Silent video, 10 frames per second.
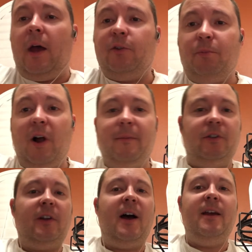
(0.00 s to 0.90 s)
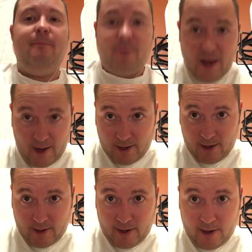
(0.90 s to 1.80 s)
As promised, I am back, and
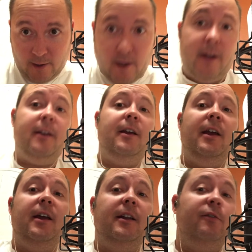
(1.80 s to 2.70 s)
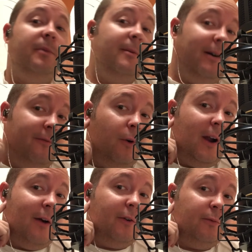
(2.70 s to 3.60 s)
I got a haircut, and I spent about 4
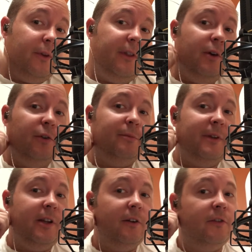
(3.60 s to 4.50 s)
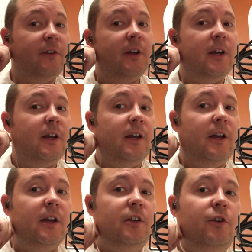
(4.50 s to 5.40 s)
hours with the Ultimate Ears
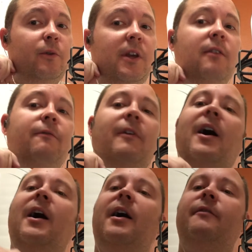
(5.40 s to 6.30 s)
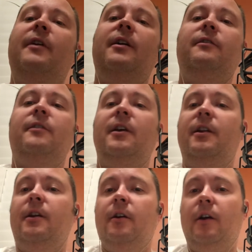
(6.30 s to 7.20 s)
UE5 headset
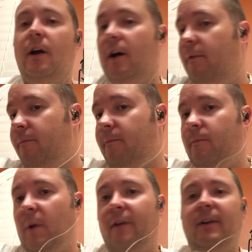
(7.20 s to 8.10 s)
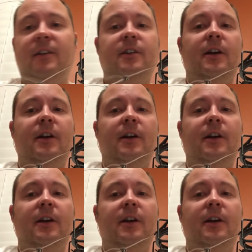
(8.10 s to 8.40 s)
here. I've actually